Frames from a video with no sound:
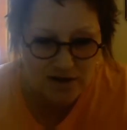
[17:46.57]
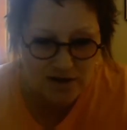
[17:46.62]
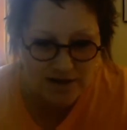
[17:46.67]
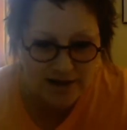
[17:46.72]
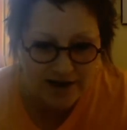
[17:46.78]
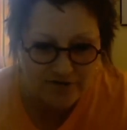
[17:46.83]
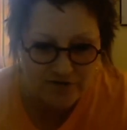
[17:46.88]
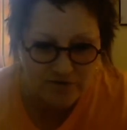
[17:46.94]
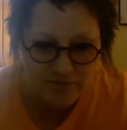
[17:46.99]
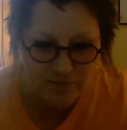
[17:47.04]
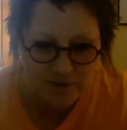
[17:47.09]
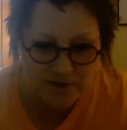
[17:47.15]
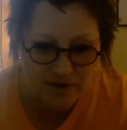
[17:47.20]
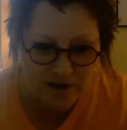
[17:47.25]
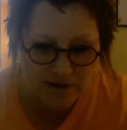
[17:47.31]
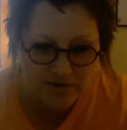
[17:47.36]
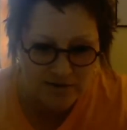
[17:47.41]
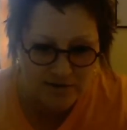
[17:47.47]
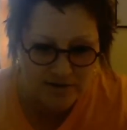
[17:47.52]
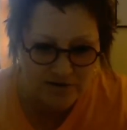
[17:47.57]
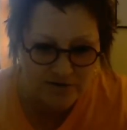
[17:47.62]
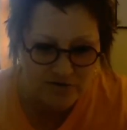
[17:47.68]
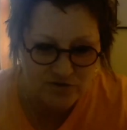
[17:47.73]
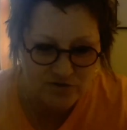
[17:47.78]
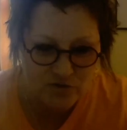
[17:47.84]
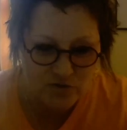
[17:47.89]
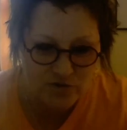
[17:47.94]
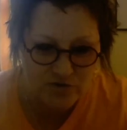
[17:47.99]
Last but not
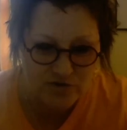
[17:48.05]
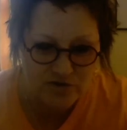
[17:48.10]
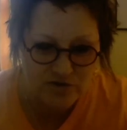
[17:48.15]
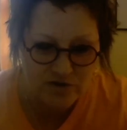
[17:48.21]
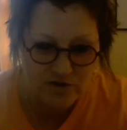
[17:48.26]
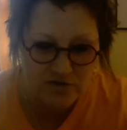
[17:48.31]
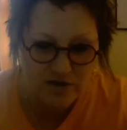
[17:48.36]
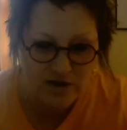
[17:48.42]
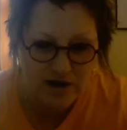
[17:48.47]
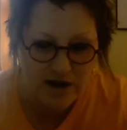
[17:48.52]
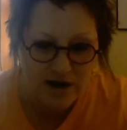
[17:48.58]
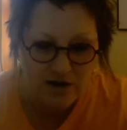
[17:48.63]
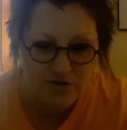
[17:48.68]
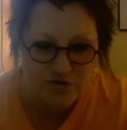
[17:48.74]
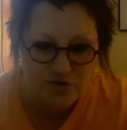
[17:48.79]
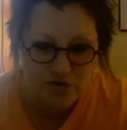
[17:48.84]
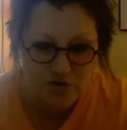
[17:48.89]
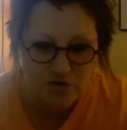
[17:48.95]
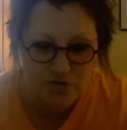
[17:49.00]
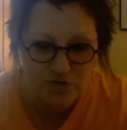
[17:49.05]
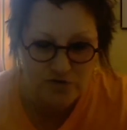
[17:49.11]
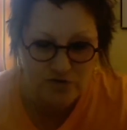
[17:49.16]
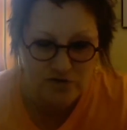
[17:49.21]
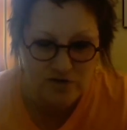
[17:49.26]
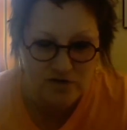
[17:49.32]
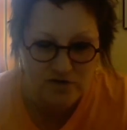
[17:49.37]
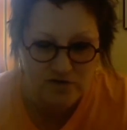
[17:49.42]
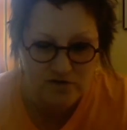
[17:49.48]
least, the Lord says, I'll turn the
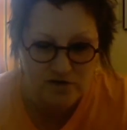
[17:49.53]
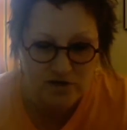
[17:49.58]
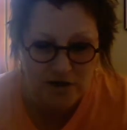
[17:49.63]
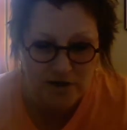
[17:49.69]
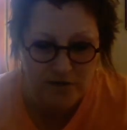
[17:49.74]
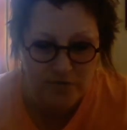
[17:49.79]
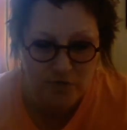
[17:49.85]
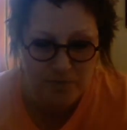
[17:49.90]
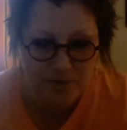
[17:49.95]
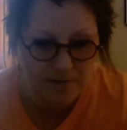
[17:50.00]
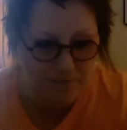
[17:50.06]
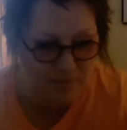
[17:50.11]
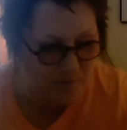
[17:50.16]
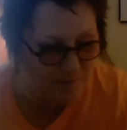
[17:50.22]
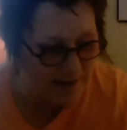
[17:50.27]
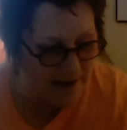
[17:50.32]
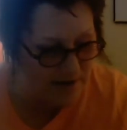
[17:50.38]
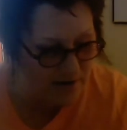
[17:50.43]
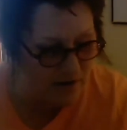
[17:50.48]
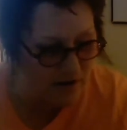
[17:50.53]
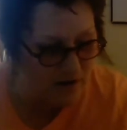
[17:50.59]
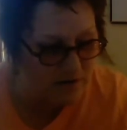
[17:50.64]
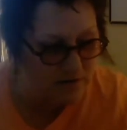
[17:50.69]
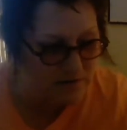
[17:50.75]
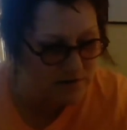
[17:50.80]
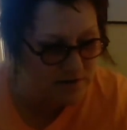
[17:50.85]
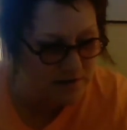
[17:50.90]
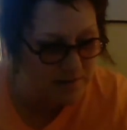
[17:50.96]
sins of the evil people back
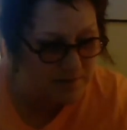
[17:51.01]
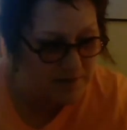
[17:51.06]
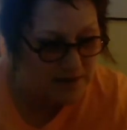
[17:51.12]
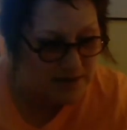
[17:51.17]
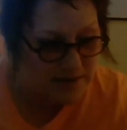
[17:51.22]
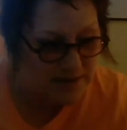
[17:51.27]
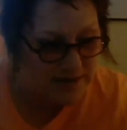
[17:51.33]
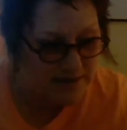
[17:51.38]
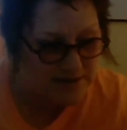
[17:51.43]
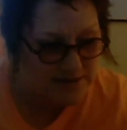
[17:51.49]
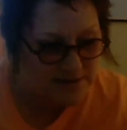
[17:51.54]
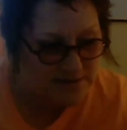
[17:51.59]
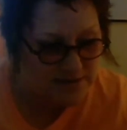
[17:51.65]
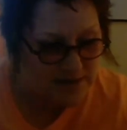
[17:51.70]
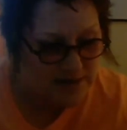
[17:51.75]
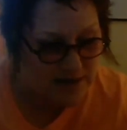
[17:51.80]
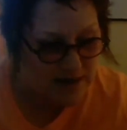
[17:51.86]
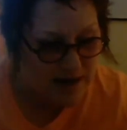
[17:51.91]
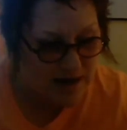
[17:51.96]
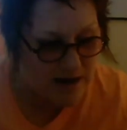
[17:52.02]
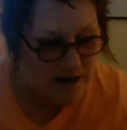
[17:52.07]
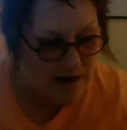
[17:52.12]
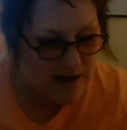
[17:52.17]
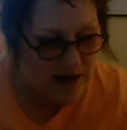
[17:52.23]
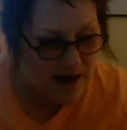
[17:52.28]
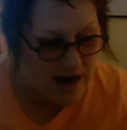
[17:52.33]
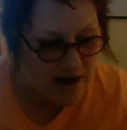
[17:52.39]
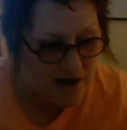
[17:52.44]
onto them. He said,
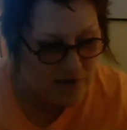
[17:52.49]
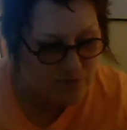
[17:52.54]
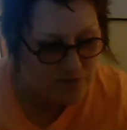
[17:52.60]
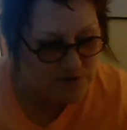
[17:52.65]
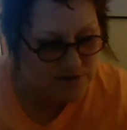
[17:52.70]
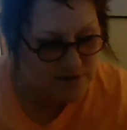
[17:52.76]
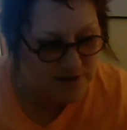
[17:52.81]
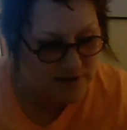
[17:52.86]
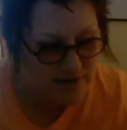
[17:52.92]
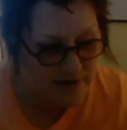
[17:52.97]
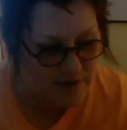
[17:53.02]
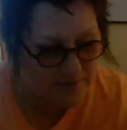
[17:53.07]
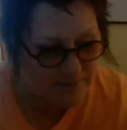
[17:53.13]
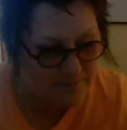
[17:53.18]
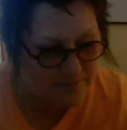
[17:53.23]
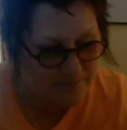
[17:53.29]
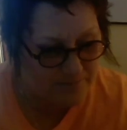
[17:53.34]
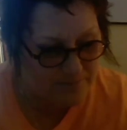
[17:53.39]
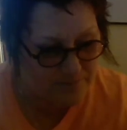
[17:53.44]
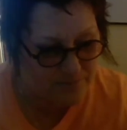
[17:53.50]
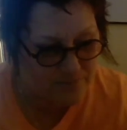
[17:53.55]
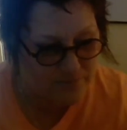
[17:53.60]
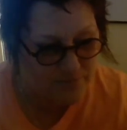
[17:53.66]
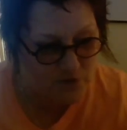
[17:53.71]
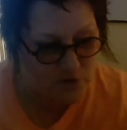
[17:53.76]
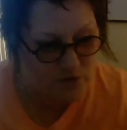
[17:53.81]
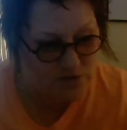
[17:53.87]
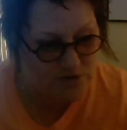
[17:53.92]
I was there.
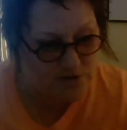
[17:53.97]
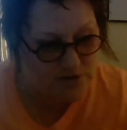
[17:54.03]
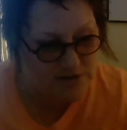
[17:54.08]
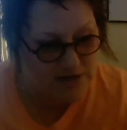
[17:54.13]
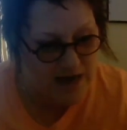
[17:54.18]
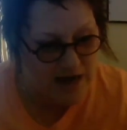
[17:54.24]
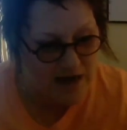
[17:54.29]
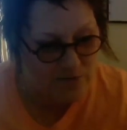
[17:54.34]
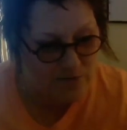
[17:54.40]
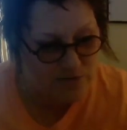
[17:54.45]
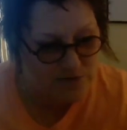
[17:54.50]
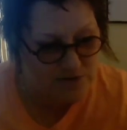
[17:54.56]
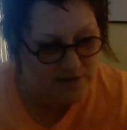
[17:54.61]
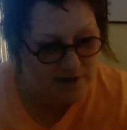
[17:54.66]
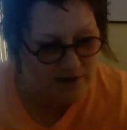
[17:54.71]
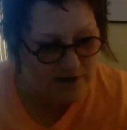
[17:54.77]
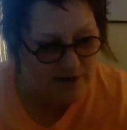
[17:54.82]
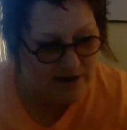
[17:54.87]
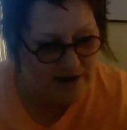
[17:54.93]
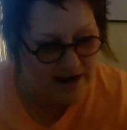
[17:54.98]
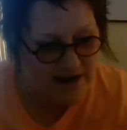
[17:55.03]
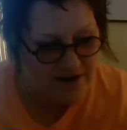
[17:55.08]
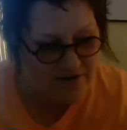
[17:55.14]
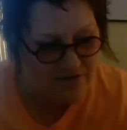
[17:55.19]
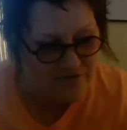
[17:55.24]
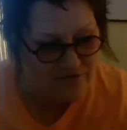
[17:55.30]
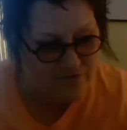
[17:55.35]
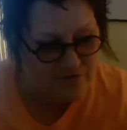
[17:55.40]
The Lord says, I was there
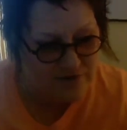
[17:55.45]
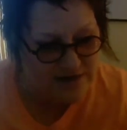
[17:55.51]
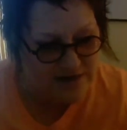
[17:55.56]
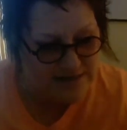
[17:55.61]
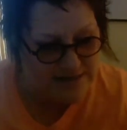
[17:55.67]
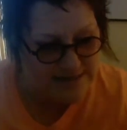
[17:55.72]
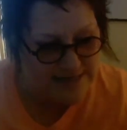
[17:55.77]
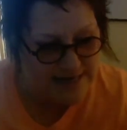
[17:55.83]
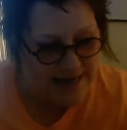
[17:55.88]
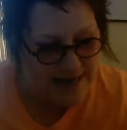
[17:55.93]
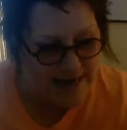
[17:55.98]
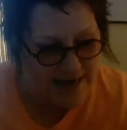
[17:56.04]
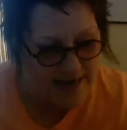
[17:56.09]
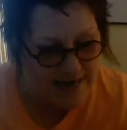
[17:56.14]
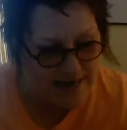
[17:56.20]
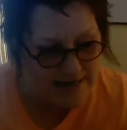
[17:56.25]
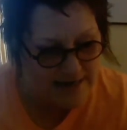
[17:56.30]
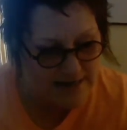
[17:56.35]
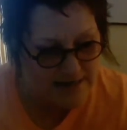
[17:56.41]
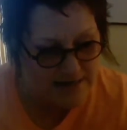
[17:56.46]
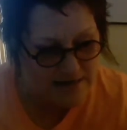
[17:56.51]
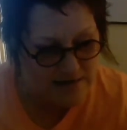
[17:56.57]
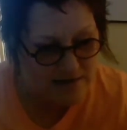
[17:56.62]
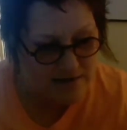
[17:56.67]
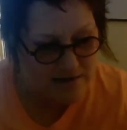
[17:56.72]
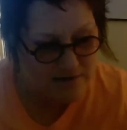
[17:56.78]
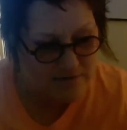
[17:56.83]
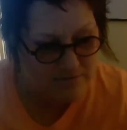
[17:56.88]
every day,
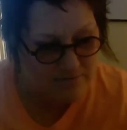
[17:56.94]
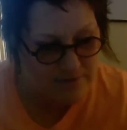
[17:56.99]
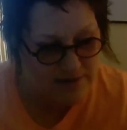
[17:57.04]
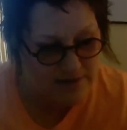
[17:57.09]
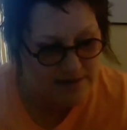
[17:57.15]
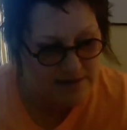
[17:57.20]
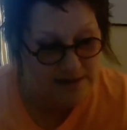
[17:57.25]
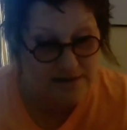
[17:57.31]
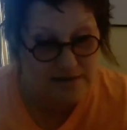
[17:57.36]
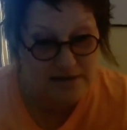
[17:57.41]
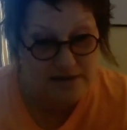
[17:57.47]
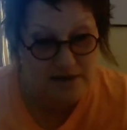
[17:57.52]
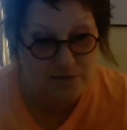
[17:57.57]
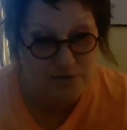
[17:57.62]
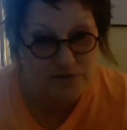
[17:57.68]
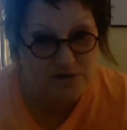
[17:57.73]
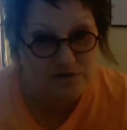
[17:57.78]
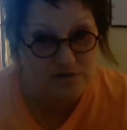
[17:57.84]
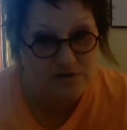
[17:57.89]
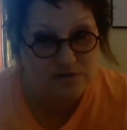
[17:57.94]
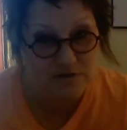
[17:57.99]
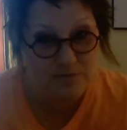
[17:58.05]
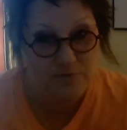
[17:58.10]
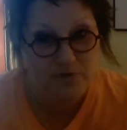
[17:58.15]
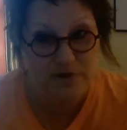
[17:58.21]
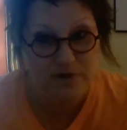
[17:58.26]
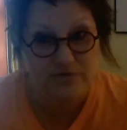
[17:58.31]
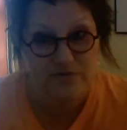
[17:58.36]
meaning he was in the
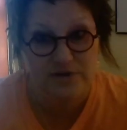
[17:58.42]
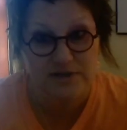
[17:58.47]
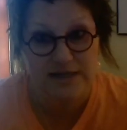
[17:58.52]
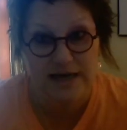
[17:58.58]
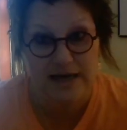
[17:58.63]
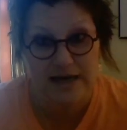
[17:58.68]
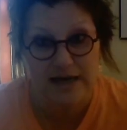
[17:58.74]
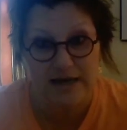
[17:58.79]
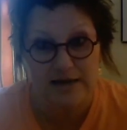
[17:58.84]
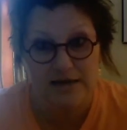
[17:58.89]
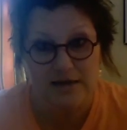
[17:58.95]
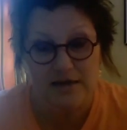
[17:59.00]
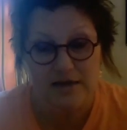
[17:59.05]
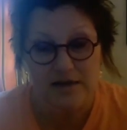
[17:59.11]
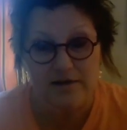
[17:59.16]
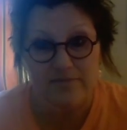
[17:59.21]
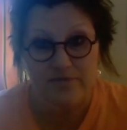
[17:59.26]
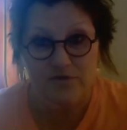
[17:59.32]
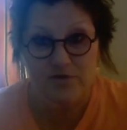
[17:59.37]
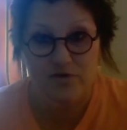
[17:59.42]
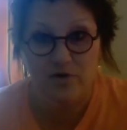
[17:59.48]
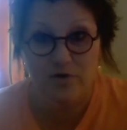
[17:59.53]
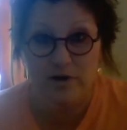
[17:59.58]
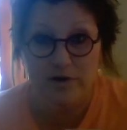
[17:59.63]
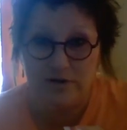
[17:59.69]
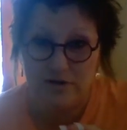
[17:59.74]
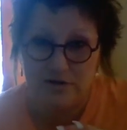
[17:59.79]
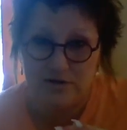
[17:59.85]
temple every day. So
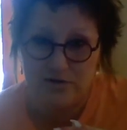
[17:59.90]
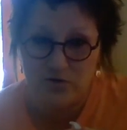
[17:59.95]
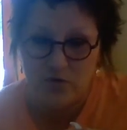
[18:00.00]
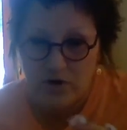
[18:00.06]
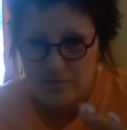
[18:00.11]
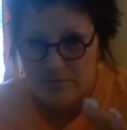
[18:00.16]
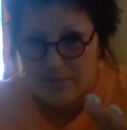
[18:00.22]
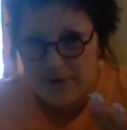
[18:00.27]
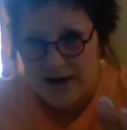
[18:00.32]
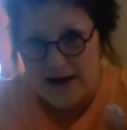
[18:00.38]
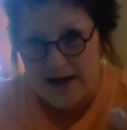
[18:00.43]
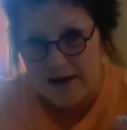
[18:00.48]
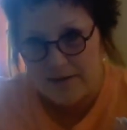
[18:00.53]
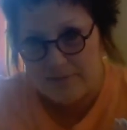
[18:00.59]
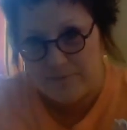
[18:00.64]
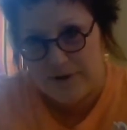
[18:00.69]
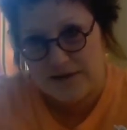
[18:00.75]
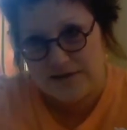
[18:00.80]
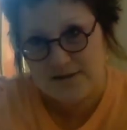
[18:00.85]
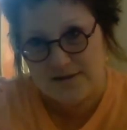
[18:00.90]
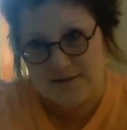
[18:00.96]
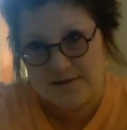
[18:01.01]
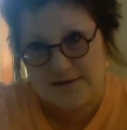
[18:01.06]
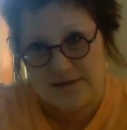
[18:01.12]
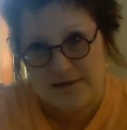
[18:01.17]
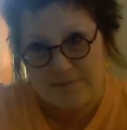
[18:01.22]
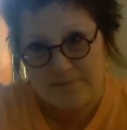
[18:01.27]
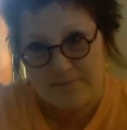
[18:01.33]
he, he's going back,
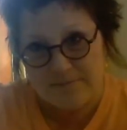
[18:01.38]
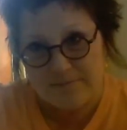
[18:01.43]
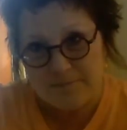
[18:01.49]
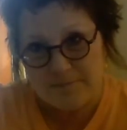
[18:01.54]
basically.